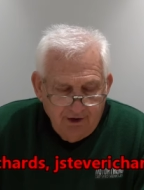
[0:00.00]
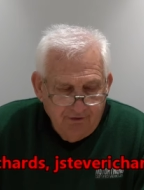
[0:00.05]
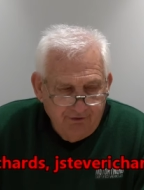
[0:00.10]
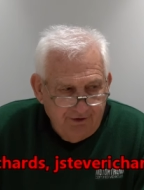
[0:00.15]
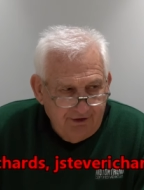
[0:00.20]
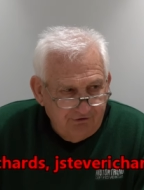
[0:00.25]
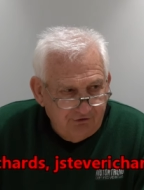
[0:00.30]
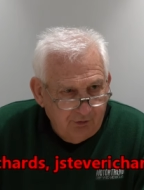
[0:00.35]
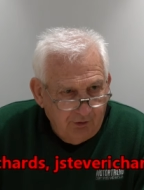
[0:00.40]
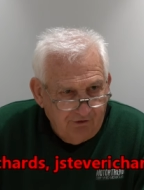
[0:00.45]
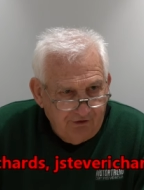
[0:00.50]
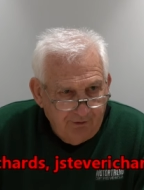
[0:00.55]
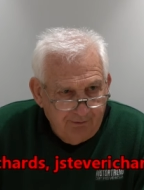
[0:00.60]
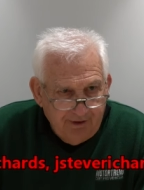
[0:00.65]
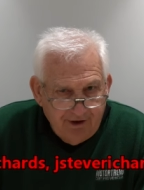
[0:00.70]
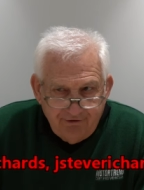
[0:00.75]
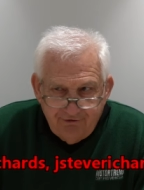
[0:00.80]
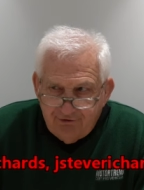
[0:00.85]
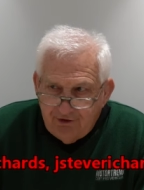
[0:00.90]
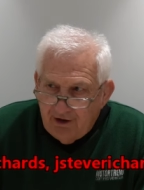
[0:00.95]
these are what the
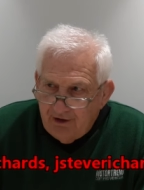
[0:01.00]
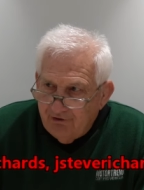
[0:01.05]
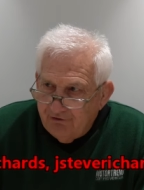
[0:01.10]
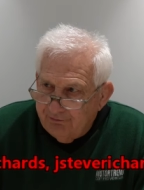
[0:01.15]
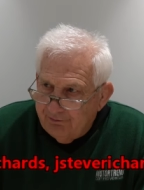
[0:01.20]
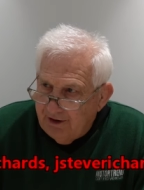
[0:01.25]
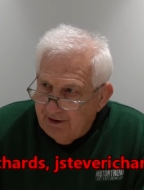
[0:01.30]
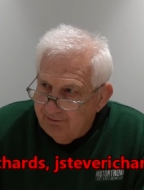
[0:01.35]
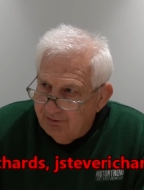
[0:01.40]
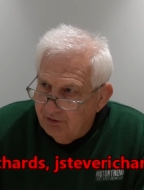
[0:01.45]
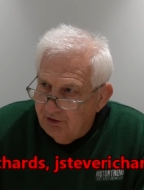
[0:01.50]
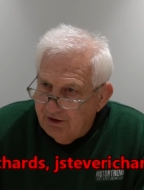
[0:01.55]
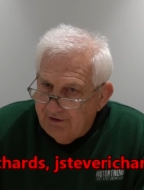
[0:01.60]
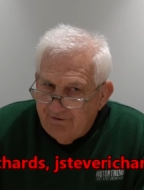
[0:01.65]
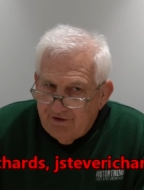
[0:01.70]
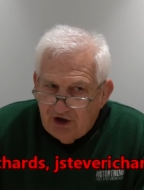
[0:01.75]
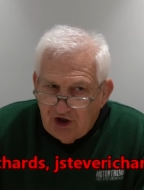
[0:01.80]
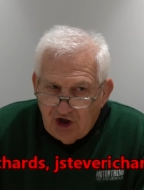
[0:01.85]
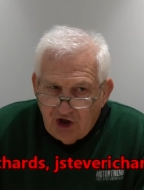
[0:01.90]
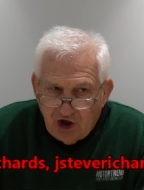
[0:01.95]
best salespeople in
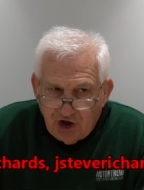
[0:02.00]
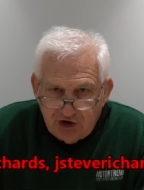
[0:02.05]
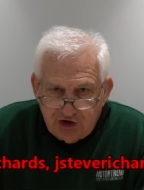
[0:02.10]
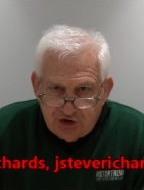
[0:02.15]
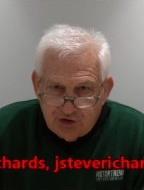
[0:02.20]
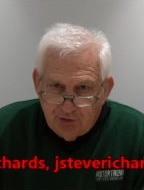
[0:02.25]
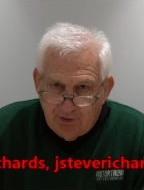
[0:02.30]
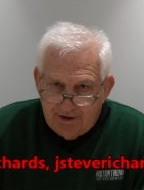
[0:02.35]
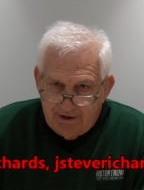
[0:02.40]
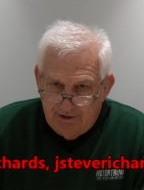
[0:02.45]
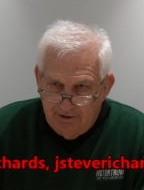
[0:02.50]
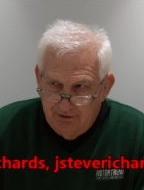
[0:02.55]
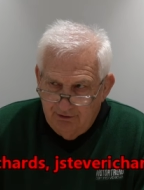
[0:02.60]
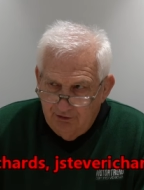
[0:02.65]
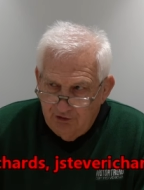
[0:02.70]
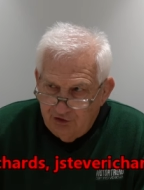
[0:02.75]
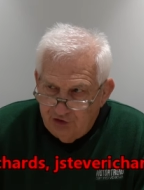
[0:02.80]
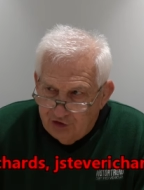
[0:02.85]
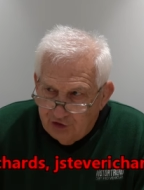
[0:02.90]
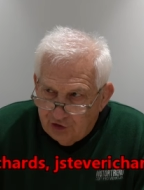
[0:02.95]
the country
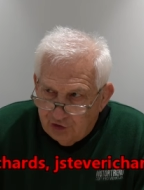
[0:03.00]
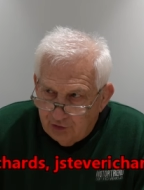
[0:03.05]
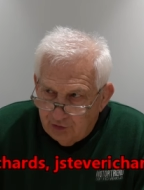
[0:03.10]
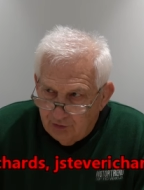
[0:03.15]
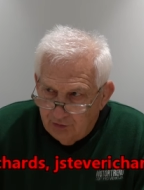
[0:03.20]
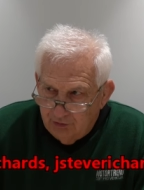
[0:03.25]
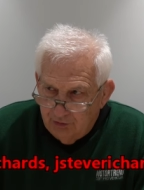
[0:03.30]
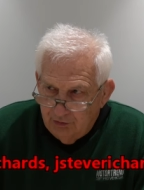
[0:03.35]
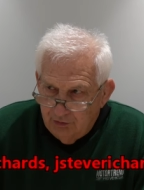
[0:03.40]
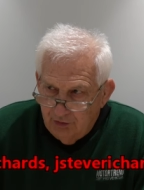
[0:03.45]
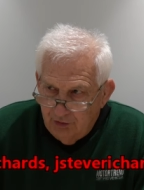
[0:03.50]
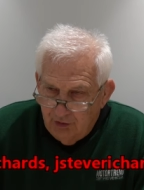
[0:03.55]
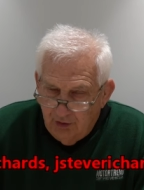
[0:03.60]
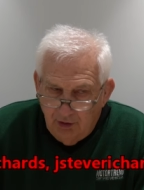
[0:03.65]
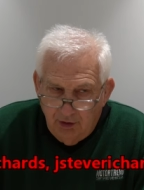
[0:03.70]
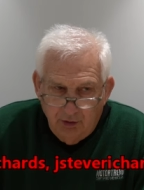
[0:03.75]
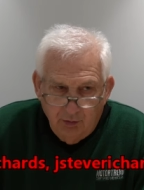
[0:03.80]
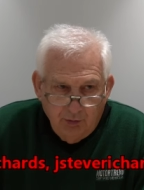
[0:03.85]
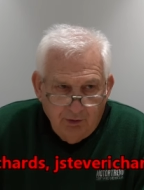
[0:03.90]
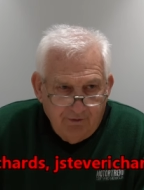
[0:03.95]
do
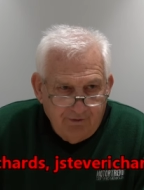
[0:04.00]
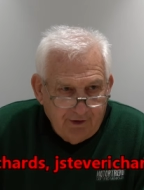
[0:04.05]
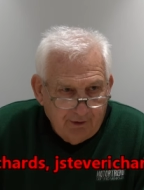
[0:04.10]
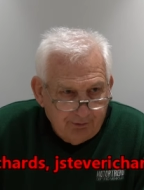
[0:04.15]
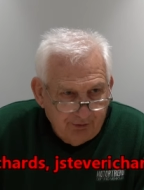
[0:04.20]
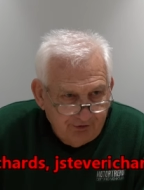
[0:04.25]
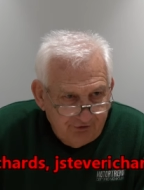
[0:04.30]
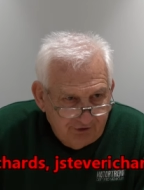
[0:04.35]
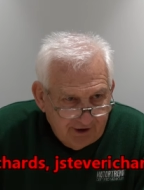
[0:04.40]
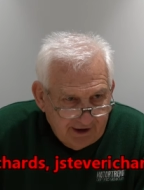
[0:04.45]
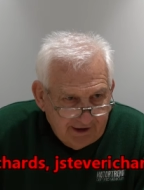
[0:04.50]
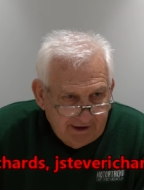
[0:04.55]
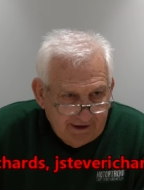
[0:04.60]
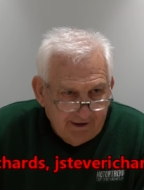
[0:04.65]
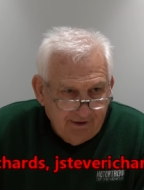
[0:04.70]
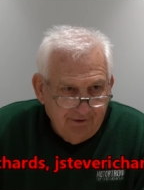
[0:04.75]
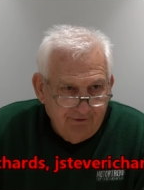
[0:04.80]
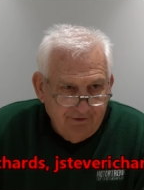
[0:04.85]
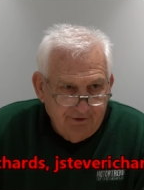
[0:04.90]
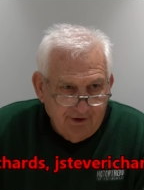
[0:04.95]
when they're
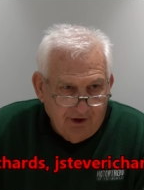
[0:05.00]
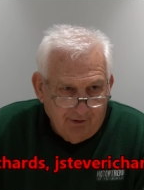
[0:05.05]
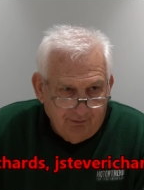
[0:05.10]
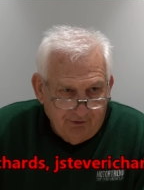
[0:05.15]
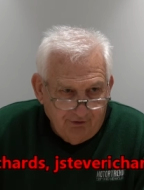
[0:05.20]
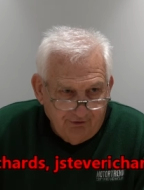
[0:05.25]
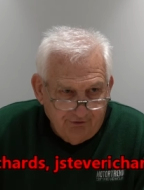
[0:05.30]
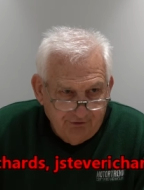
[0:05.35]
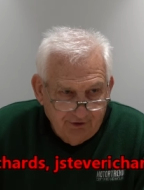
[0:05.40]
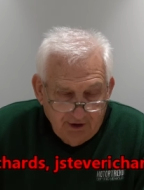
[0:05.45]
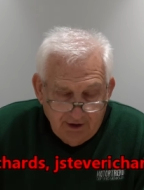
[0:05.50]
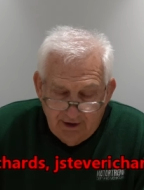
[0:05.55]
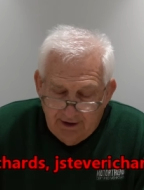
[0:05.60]
presenting the numbers.